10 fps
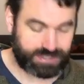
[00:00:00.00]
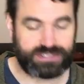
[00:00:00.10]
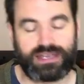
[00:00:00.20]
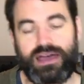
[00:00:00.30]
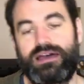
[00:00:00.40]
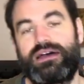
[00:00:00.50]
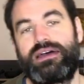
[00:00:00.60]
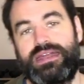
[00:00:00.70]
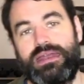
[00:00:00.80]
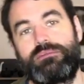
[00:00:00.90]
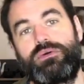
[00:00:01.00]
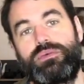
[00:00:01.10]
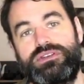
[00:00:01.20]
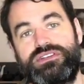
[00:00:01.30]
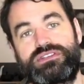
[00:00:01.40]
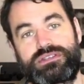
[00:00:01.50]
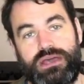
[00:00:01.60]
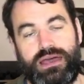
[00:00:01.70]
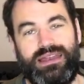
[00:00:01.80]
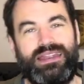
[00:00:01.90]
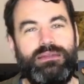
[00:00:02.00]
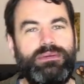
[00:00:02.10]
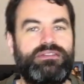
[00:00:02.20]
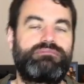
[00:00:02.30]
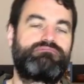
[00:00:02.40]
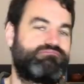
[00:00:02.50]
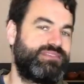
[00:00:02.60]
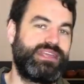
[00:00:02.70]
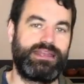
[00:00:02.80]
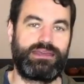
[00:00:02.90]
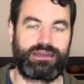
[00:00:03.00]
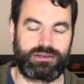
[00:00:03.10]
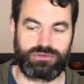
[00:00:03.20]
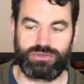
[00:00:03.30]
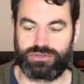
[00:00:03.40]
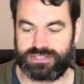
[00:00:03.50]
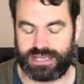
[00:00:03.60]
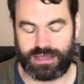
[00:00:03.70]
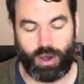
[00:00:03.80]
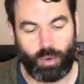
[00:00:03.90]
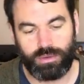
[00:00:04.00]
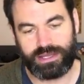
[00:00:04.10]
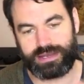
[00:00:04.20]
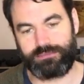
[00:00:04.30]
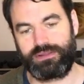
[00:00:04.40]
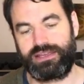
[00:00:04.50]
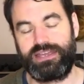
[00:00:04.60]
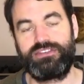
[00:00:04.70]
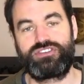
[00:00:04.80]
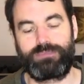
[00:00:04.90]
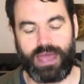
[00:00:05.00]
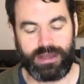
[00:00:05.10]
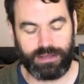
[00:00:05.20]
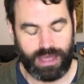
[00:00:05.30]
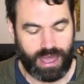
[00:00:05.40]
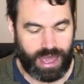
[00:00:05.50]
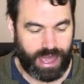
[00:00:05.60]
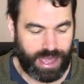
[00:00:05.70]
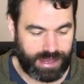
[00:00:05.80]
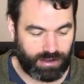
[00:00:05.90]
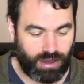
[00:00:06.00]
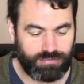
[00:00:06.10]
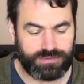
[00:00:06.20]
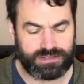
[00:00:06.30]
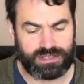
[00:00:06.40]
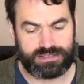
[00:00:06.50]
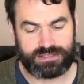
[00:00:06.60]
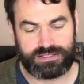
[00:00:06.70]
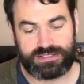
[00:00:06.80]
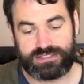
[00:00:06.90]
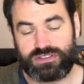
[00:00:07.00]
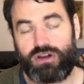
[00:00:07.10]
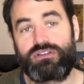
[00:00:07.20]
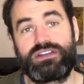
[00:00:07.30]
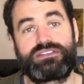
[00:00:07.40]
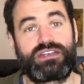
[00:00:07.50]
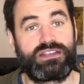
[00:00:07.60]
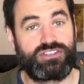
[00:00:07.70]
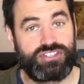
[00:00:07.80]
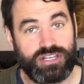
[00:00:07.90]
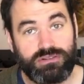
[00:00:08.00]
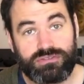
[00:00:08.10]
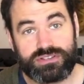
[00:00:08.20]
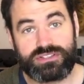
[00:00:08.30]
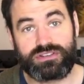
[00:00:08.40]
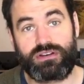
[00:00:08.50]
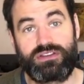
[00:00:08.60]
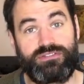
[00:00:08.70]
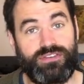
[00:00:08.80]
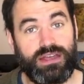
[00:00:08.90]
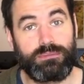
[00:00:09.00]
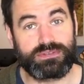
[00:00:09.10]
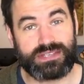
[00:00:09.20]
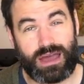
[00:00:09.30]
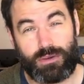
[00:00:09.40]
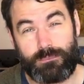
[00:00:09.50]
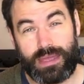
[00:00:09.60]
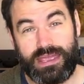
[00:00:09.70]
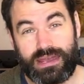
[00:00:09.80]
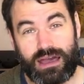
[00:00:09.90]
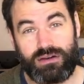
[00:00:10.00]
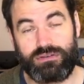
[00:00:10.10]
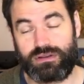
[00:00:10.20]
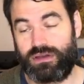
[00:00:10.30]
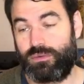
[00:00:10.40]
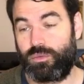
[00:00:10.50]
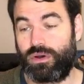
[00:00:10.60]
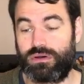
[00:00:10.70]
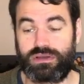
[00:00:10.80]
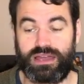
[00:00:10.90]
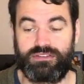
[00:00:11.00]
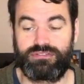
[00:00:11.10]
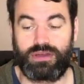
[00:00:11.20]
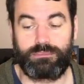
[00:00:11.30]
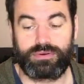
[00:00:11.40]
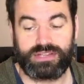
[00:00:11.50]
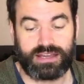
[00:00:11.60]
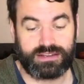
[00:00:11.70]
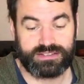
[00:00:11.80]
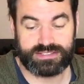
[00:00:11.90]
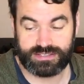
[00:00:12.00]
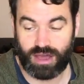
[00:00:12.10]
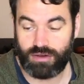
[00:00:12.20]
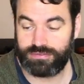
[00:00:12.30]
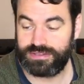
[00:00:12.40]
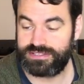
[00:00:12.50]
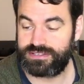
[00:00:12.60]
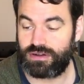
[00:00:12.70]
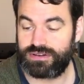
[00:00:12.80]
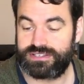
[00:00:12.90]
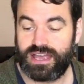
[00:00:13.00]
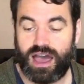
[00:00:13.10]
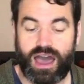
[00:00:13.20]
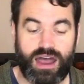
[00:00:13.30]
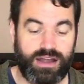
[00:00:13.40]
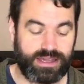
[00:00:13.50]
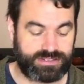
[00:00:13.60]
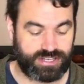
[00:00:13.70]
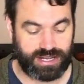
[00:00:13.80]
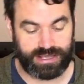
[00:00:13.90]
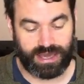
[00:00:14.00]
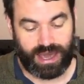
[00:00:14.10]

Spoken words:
is an animal which is a little bit nearly a holy animal in Japan. And often children's stories, fables are made out of, or kind of protagonists of these stories are actually